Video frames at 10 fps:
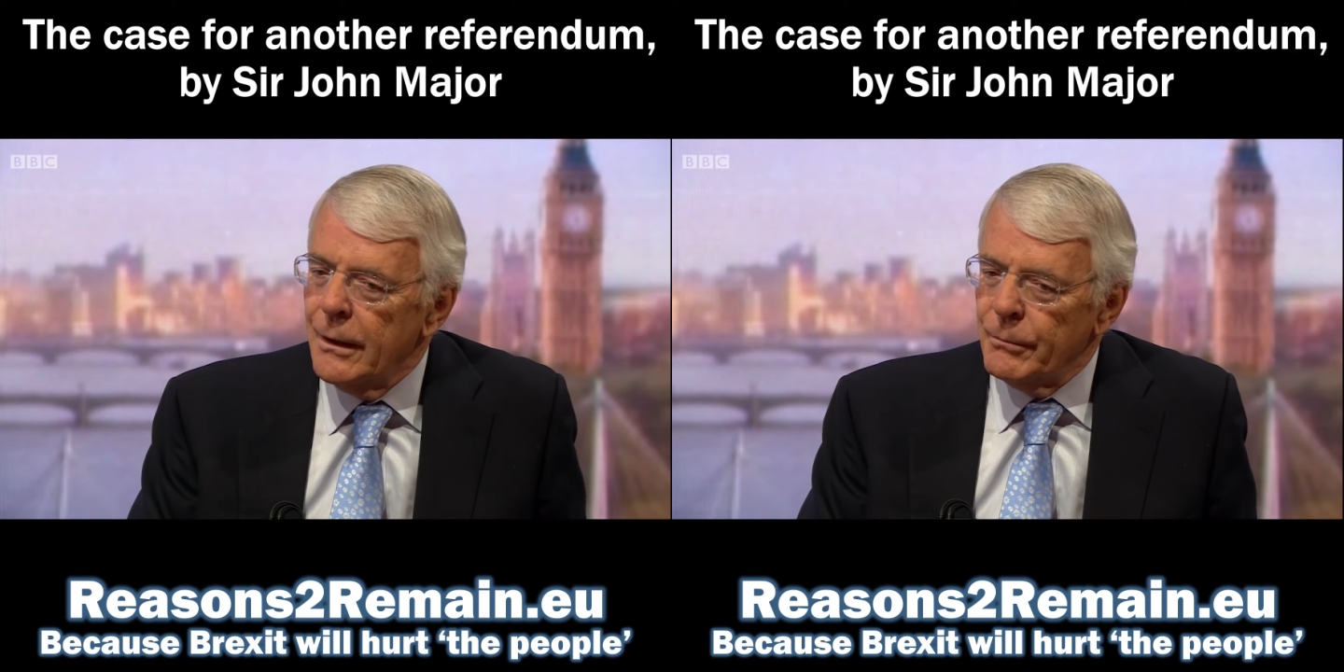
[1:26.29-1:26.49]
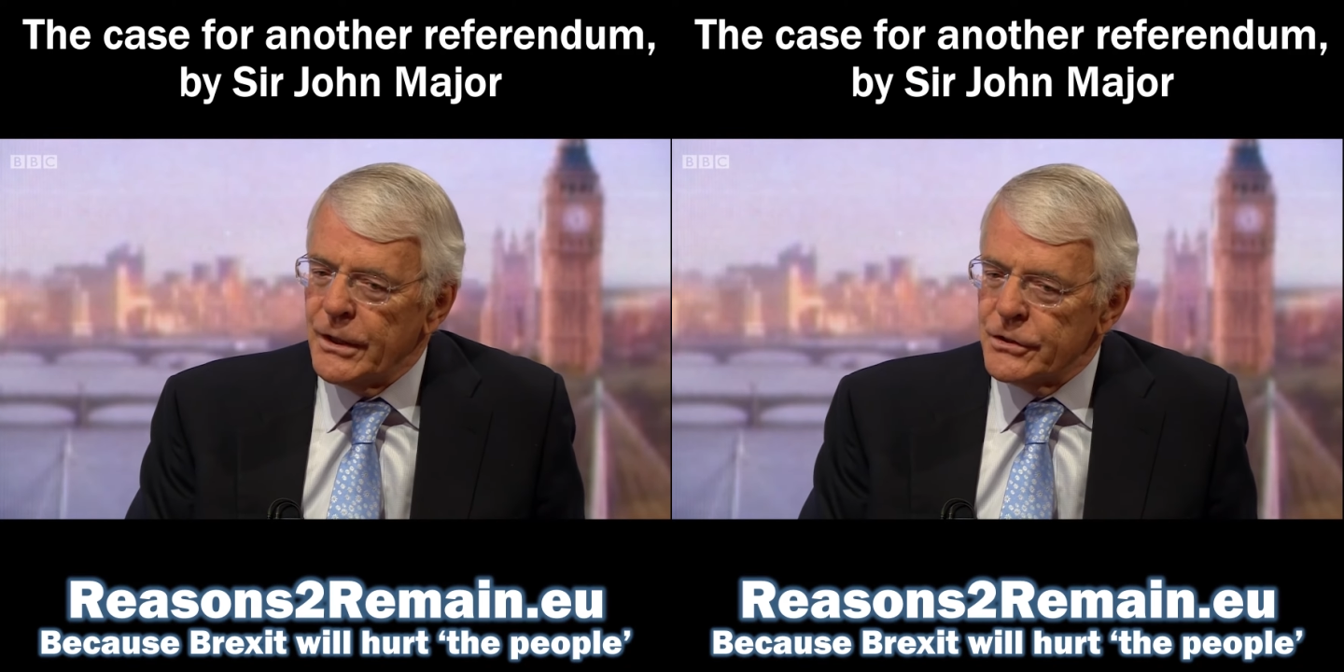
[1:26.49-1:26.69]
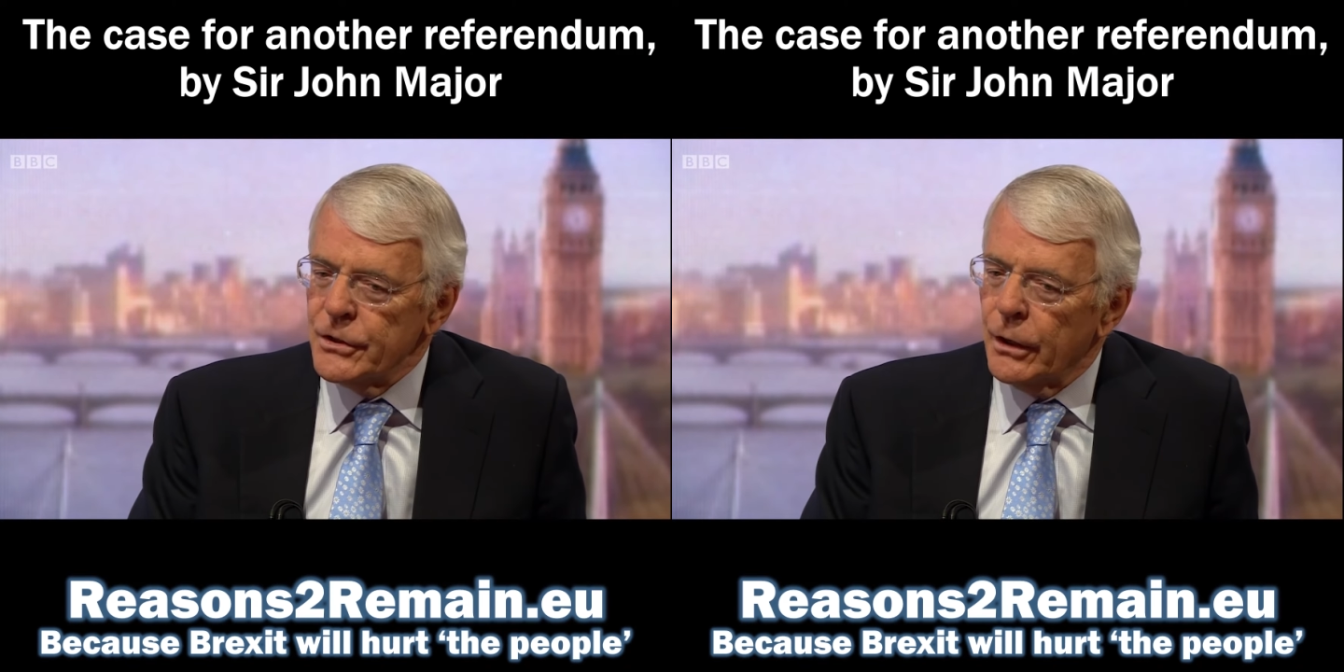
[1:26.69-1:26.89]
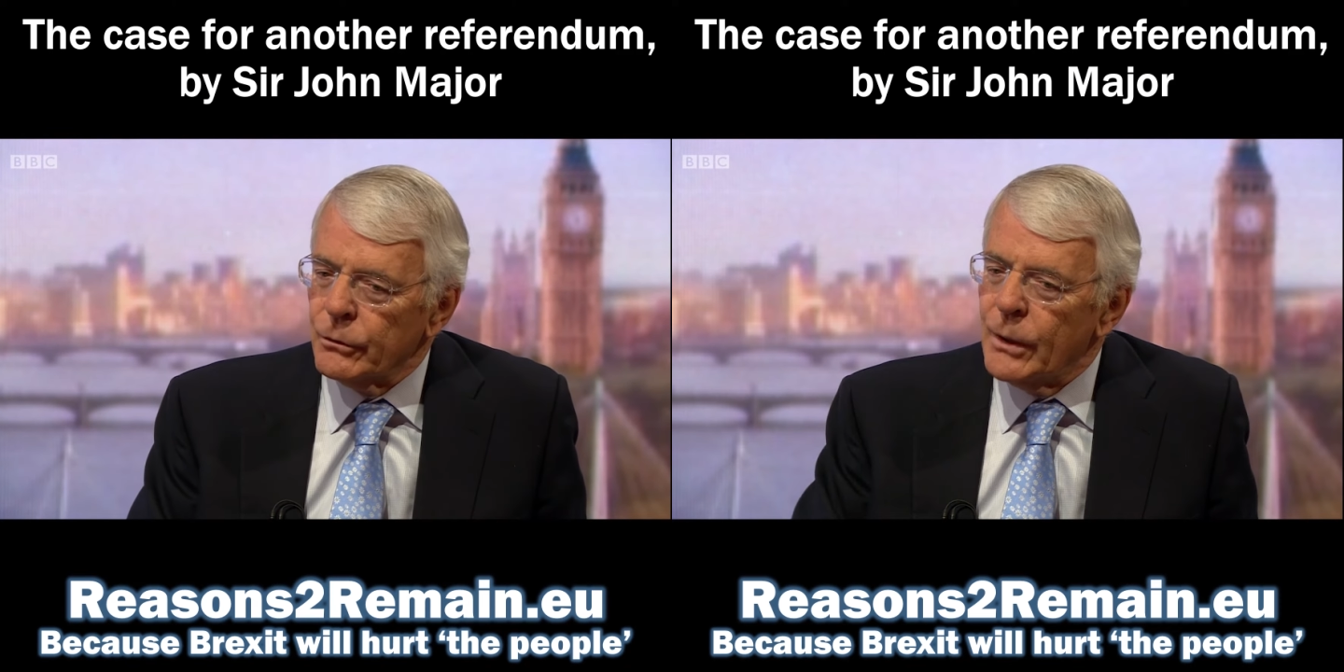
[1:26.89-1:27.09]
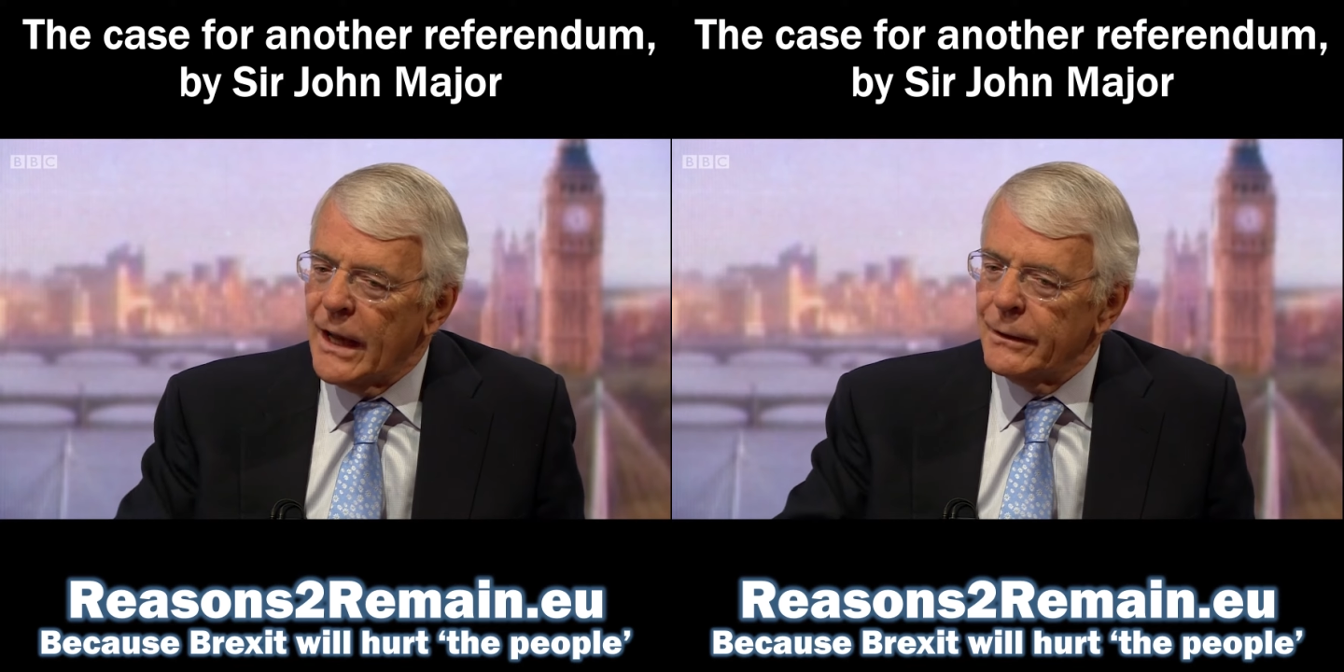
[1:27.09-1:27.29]
but it's
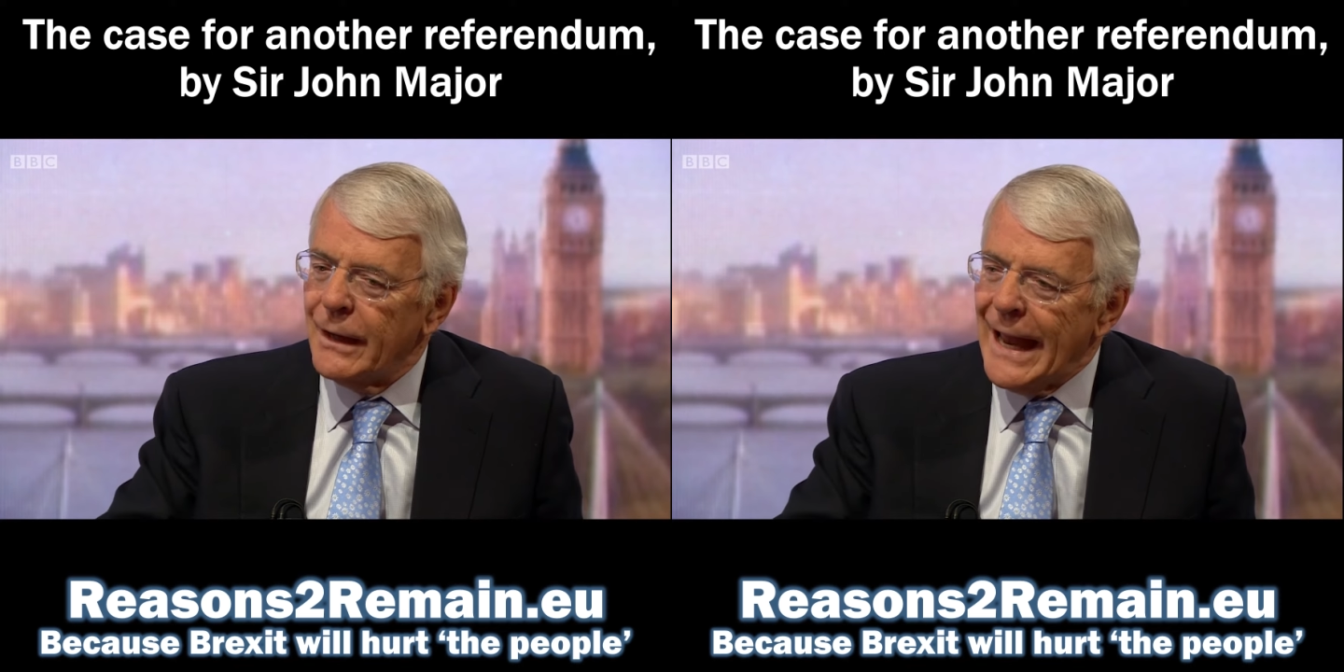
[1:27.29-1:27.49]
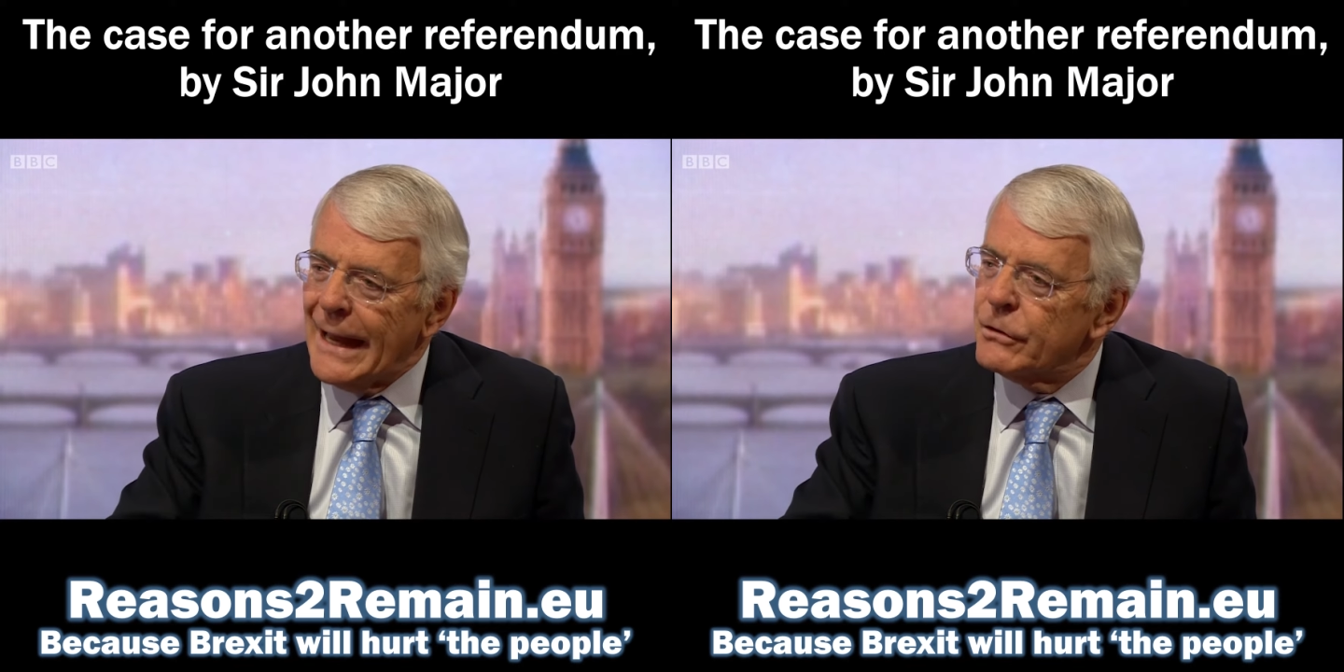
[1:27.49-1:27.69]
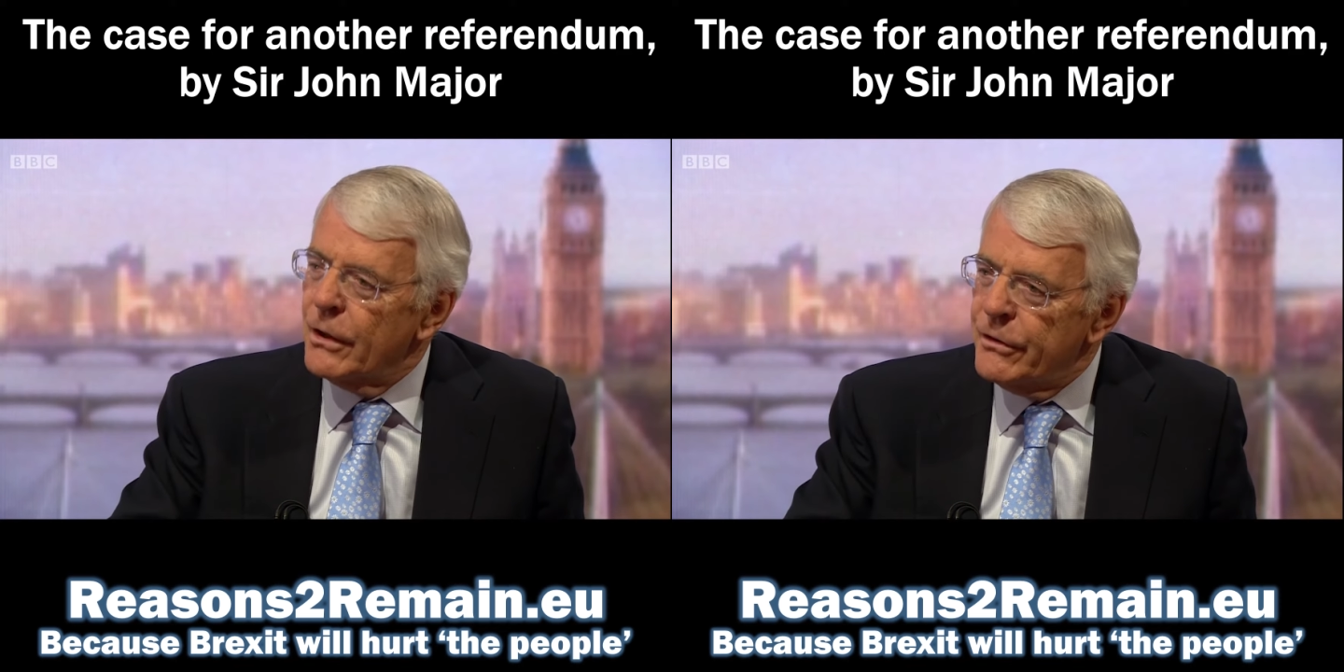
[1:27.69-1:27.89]
not one at